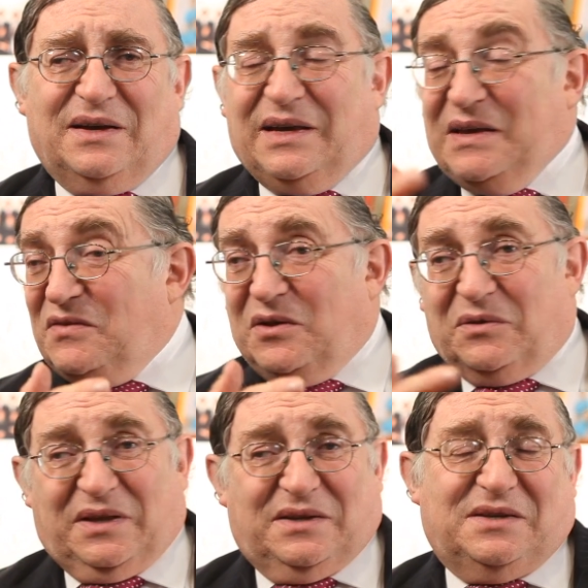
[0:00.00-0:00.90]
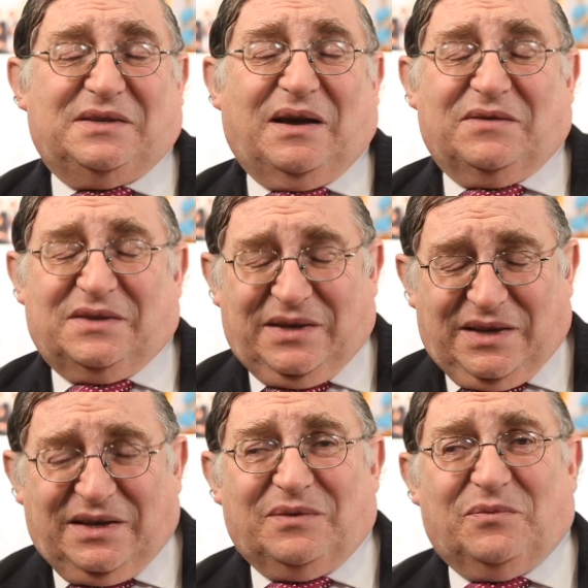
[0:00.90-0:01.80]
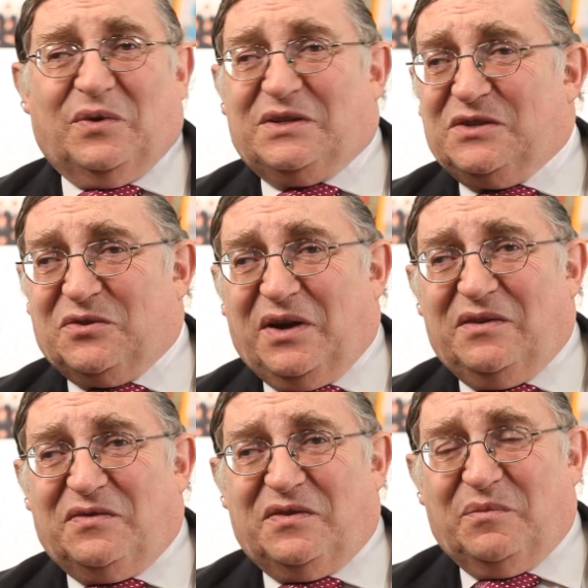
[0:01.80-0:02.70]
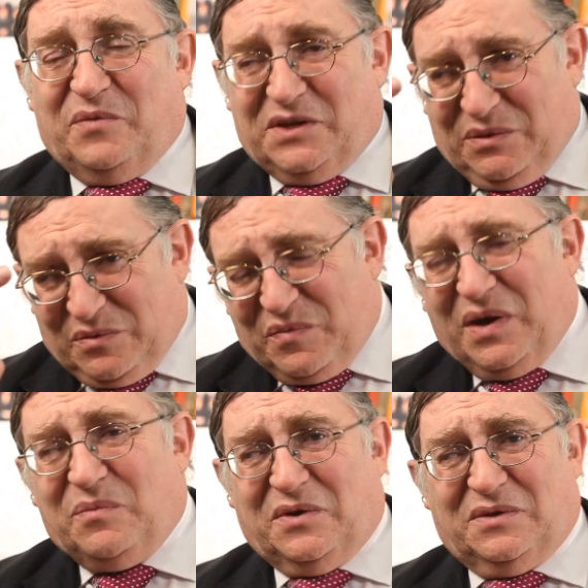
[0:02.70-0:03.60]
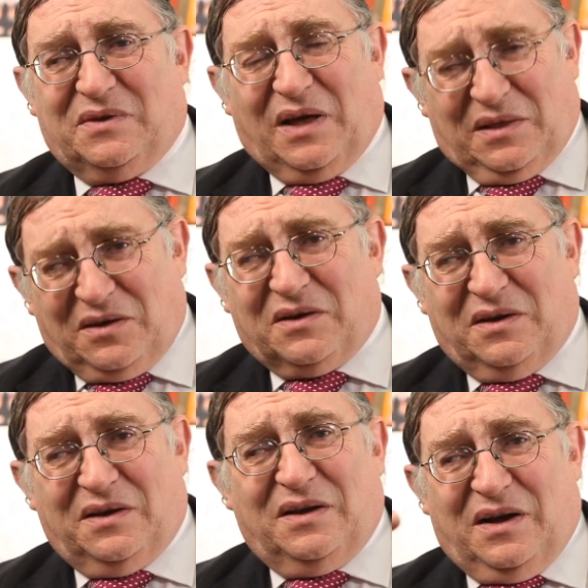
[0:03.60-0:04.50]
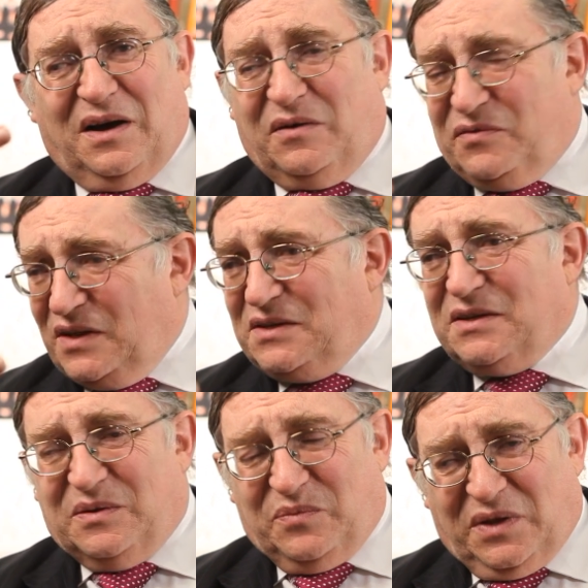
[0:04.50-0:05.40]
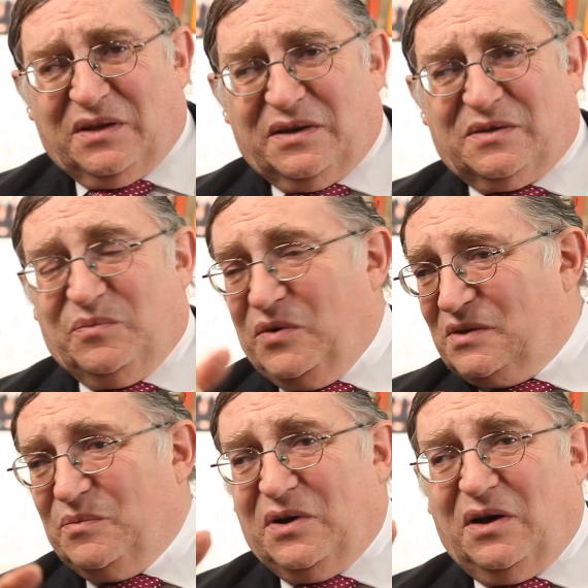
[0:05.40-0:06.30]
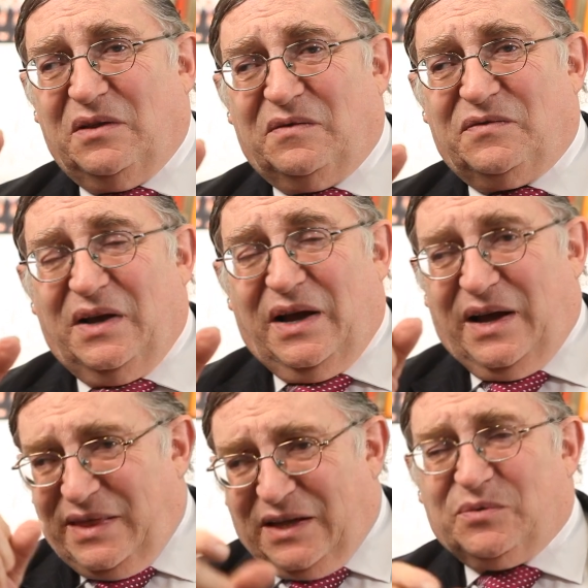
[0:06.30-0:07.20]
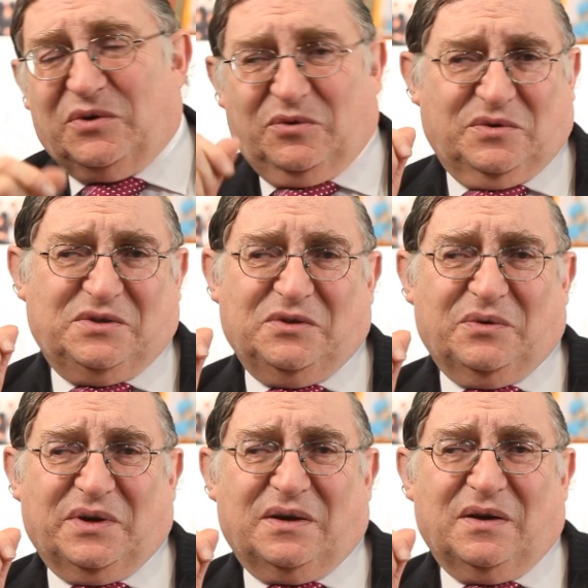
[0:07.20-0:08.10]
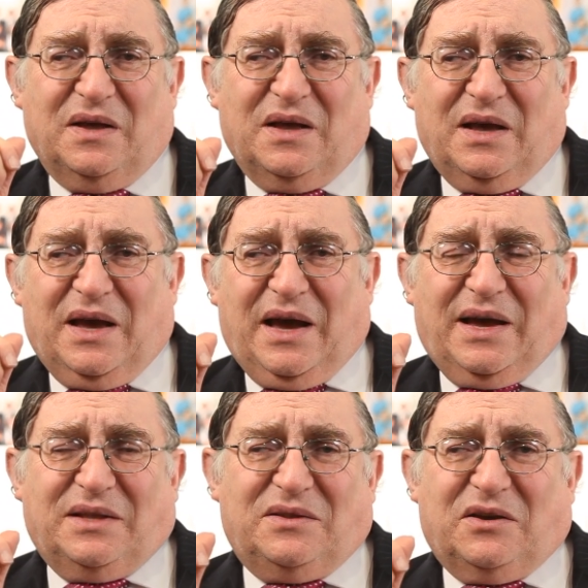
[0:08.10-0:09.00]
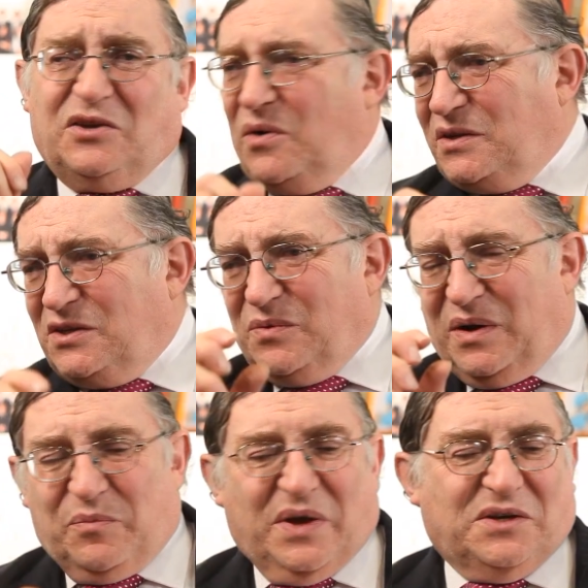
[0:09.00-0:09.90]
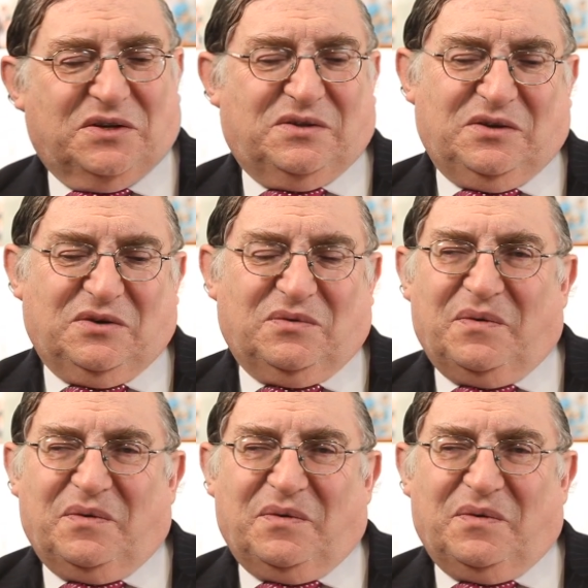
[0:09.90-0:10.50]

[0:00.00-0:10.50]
even though that she's obviously eating what's treif, but she remembered the halacha of fleischiks and milchiks and basa b'chalav, and that's what Ura is doing. And, you know, I just want to mention to you